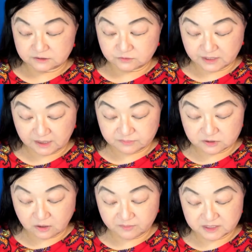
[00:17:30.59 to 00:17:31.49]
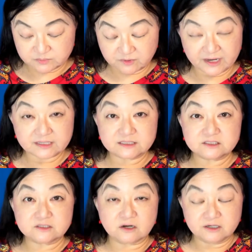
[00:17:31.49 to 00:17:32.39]
"who keeps home as bright as
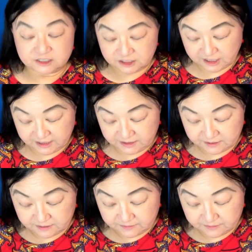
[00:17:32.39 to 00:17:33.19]
starshine."